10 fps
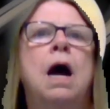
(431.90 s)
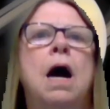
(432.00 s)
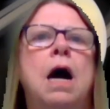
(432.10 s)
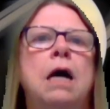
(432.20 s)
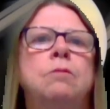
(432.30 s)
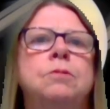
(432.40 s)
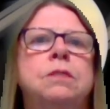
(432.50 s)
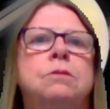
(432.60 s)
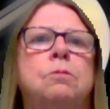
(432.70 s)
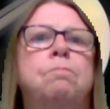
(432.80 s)
I
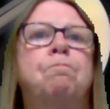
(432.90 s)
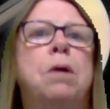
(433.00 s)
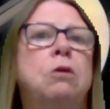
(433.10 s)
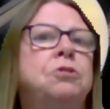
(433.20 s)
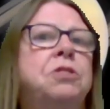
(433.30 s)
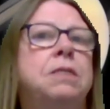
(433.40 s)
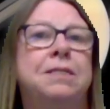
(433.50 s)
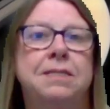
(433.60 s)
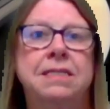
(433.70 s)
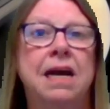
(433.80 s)
was most
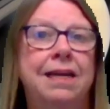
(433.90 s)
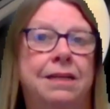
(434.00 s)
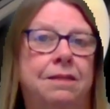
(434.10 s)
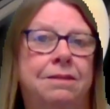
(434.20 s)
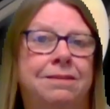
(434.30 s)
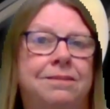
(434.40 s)
excited